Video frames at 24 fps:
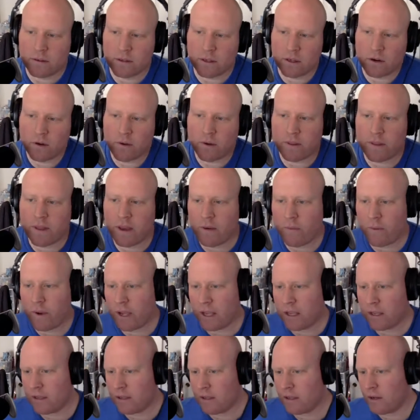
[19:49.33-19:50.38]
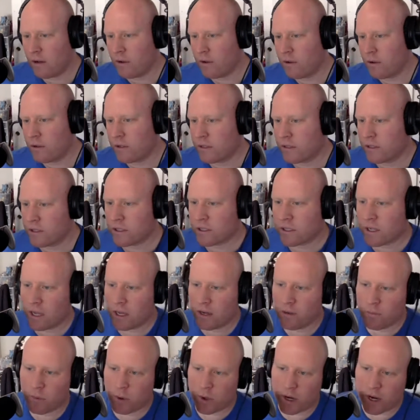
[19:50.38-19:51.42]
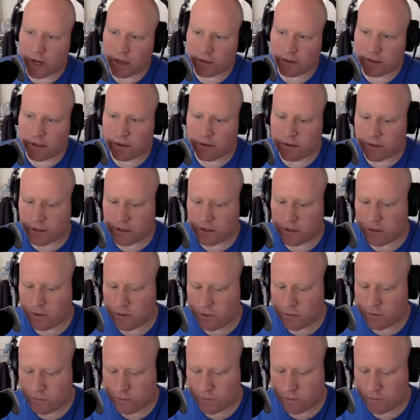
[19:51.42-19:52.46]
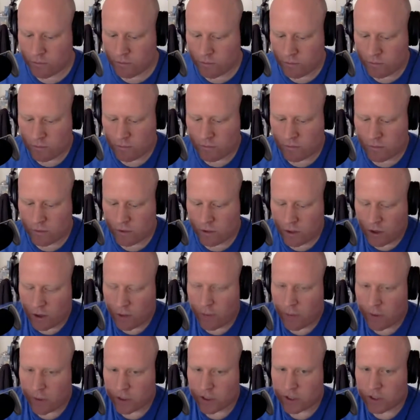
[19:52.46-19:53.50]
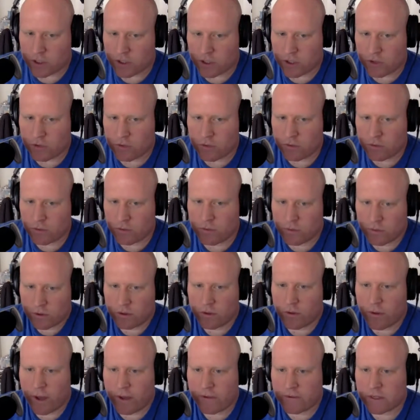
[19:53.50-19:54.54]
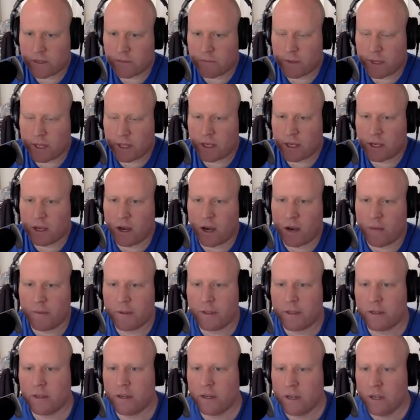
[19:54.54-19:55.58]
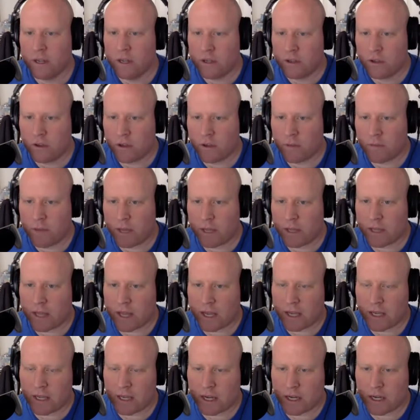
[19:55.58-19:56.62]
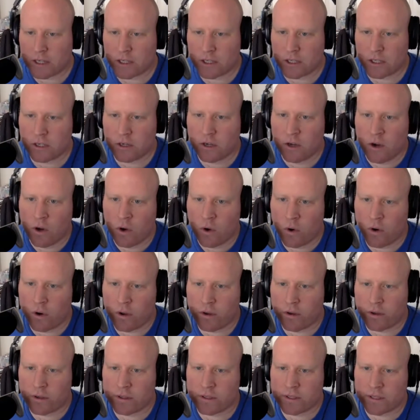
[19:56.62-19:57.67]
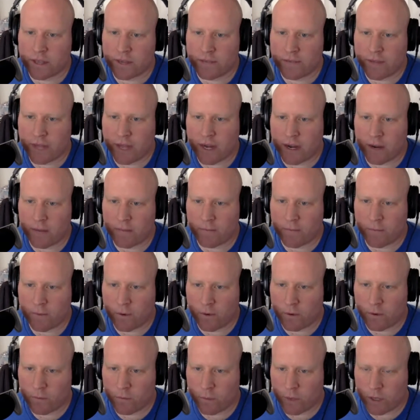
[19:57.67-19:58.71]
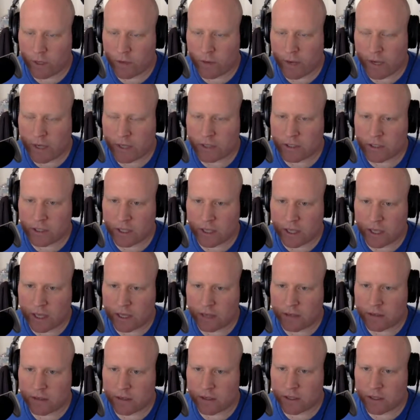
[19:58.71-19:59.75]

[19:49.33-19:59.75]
and that way, you can just kind of put out there that you're a person too. You have something in common. You can make that connection, or you can save that up for when you actually get a